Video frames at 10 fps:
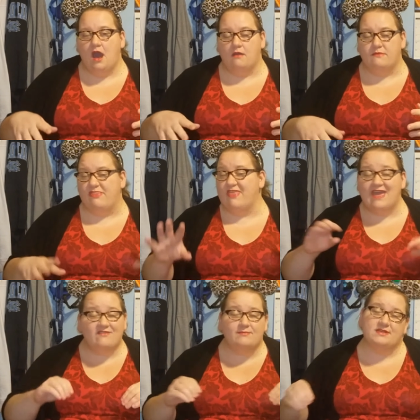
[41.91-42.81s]
Um, they
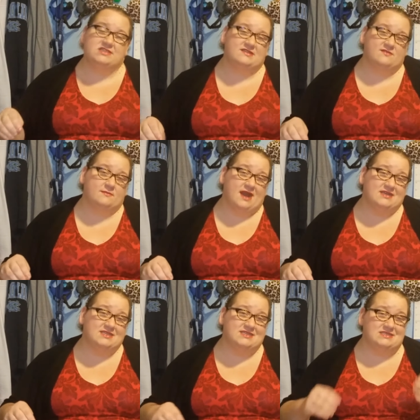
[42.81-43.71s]
have a bunch of different
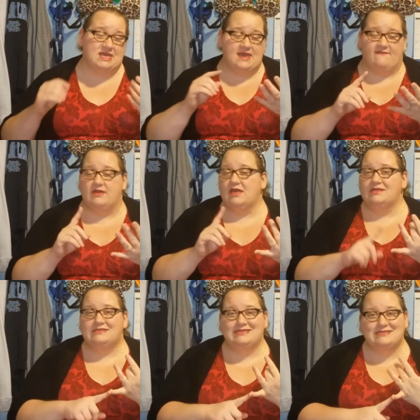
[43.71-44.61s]
boxes. They have
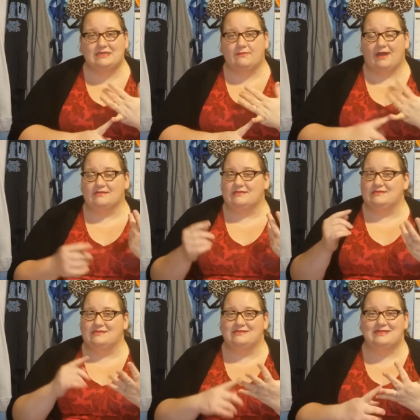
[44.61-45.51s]
Disney
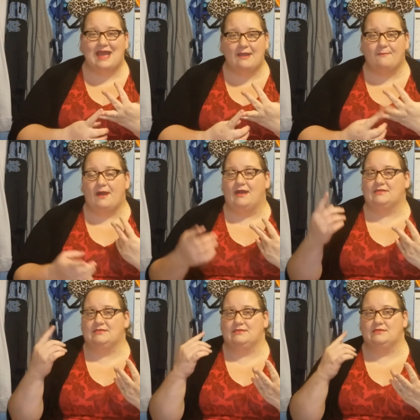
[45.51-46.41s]
boxes, snack
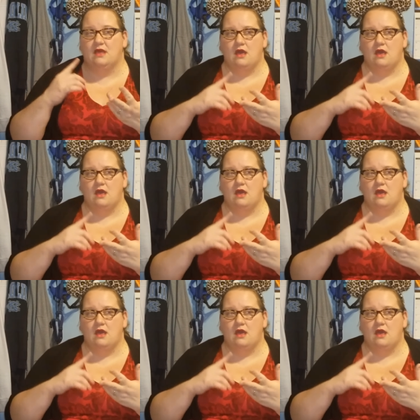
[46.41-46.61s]
boxes,